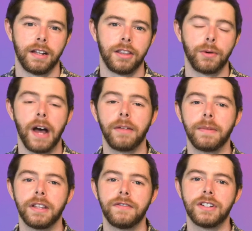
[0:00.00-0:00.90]
Throughout the
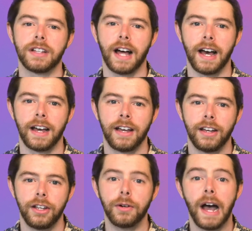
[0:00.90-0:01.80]
month of July,
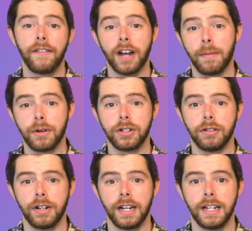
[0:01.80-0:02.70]
you'll have an
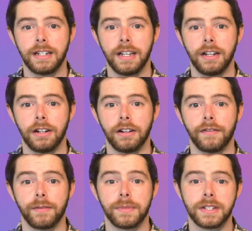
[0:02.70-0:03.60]
opportunity to hear
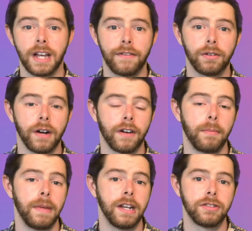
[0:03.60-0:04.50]
from several of our
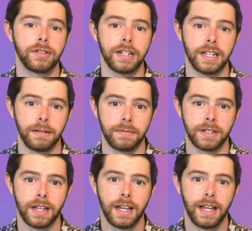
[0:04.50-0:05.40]
ministry
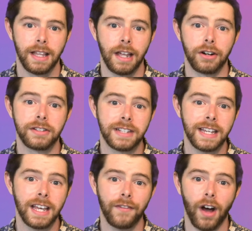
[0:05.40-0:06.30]
teams that are
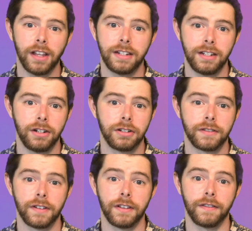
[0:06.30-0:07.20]
seeking volunteers
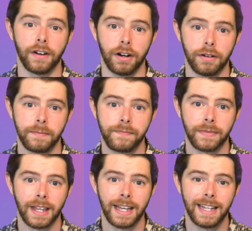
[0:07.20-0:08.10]
for the fall.
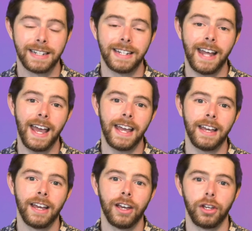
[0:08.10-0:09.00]

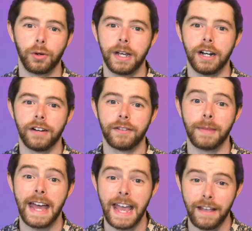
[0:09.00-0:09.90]
Today, you'll hear from
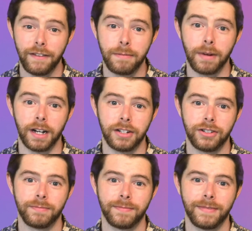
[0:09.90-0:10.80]
the AV
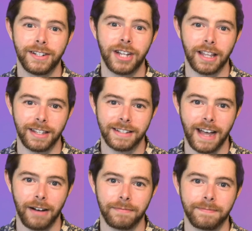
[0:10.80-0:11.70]
Bunch. Check this
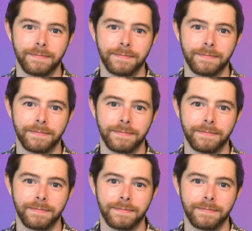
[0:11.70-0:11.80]
out.